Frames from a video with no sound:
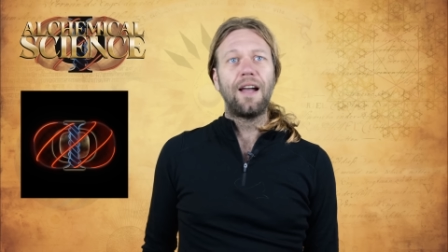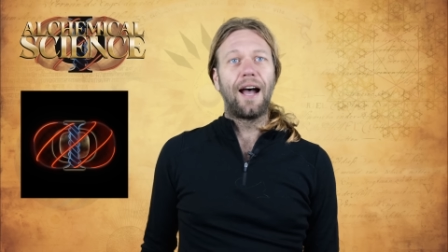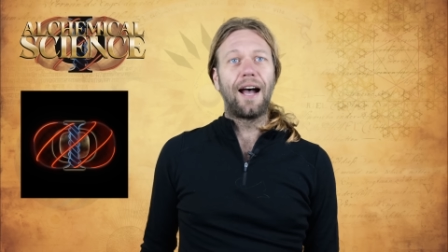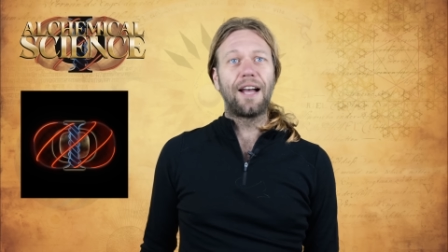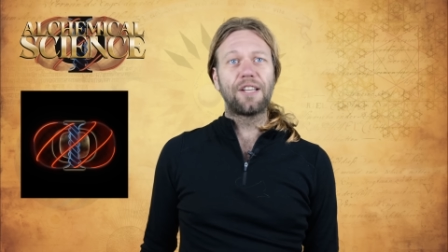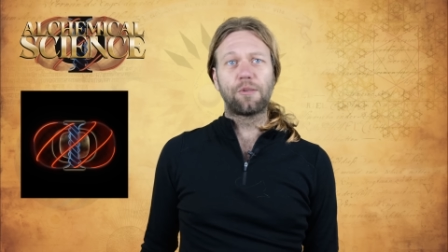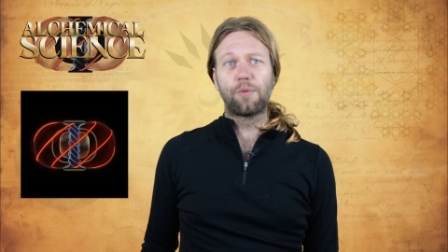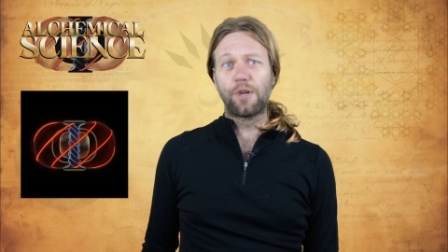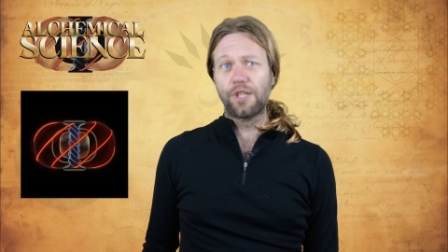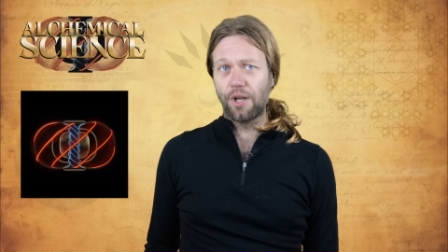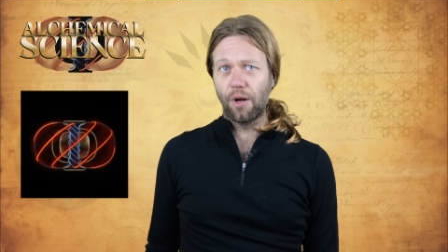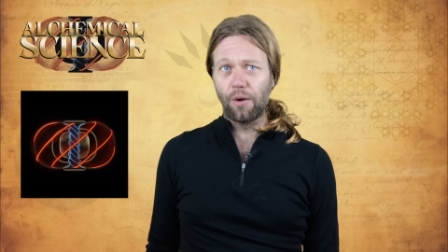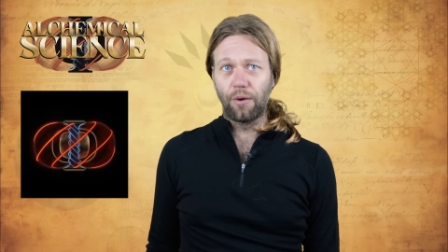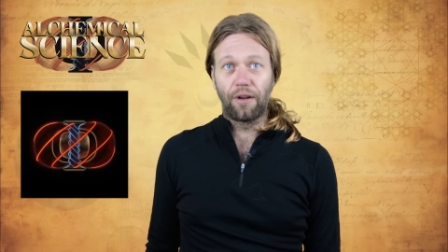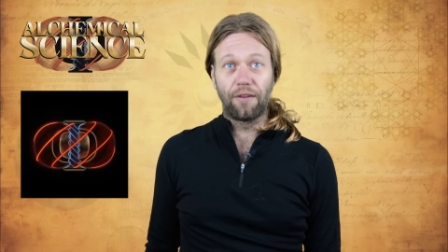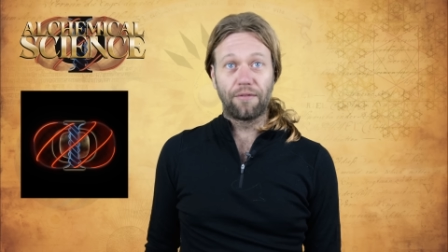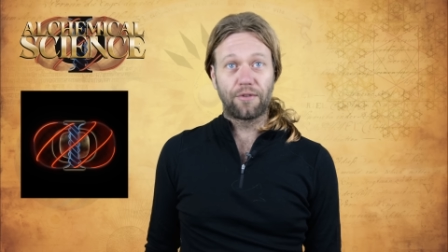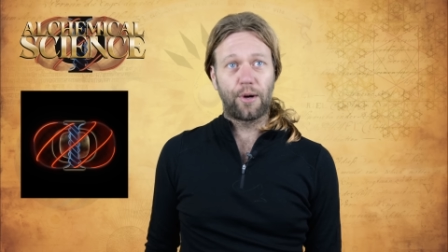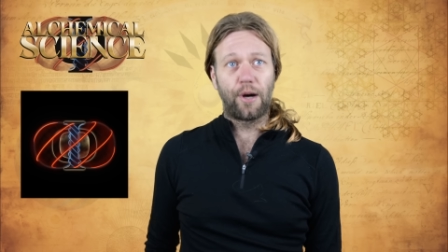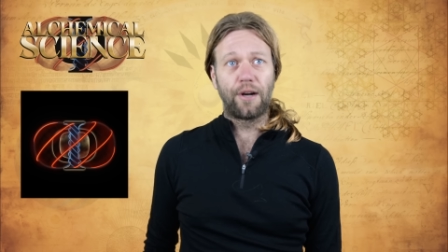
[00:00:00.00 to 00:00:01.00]
as a
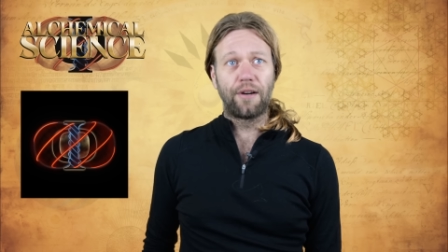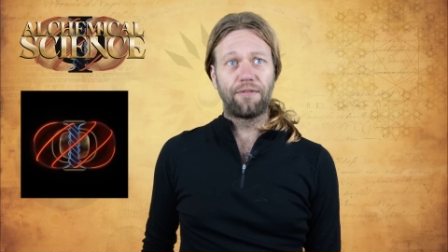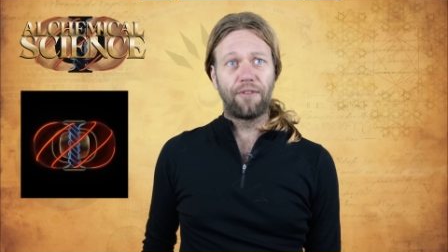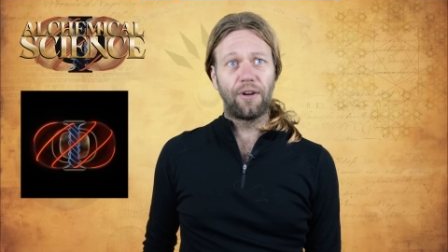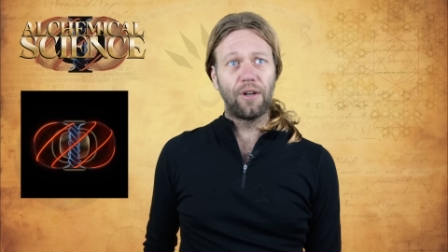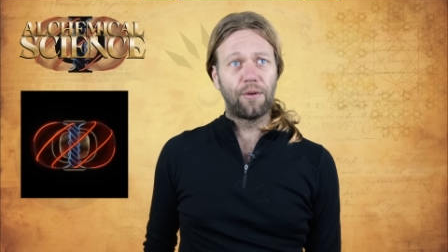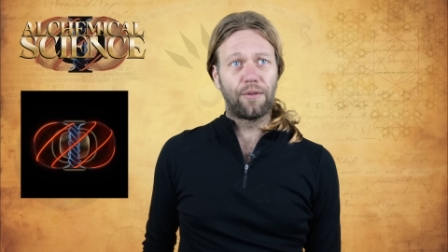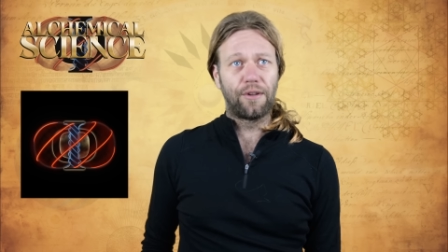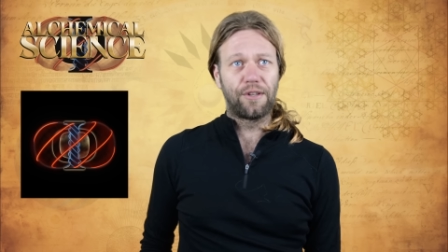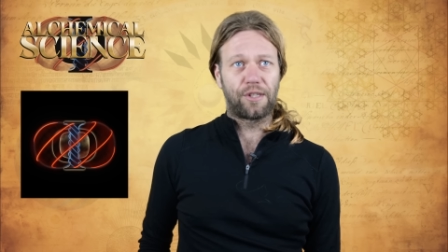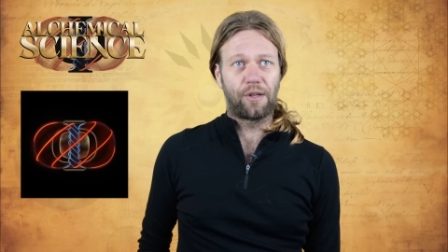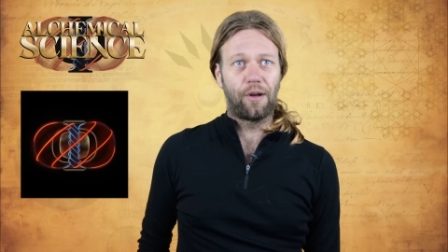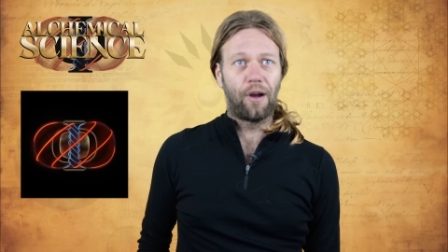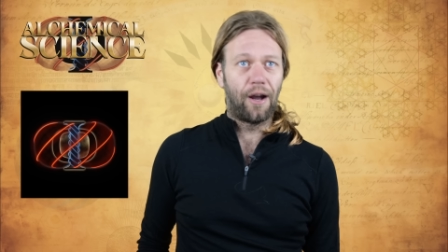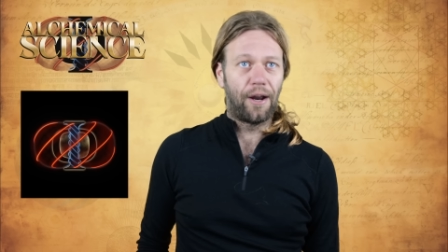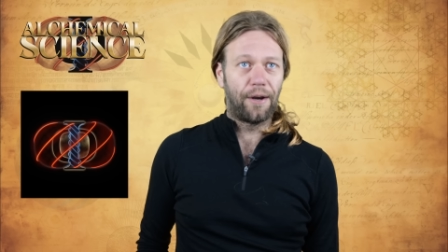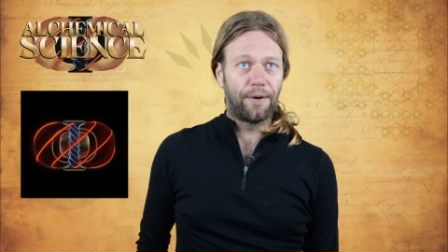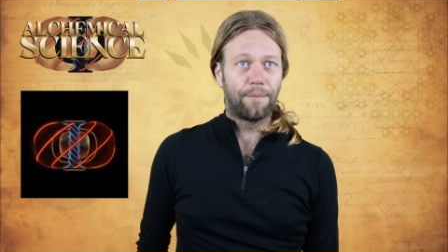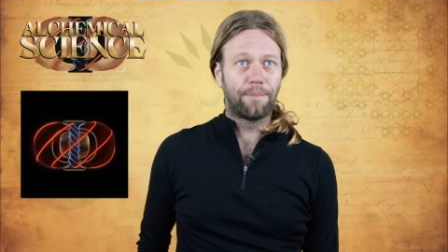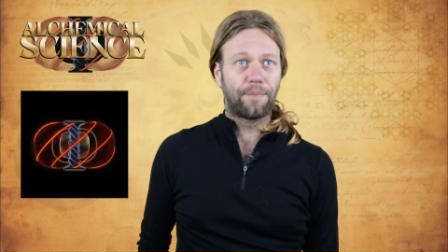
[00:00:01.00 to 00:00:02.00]
result of trying to follow this
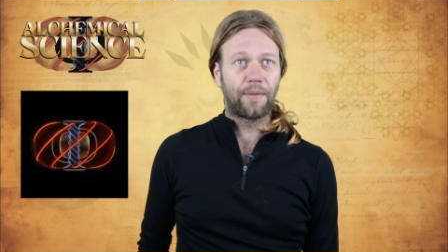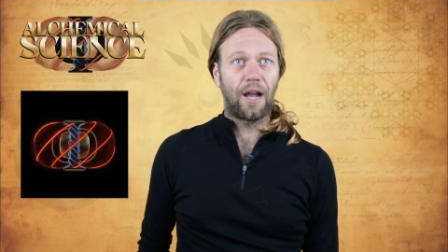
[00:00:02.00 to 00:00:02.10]
guide.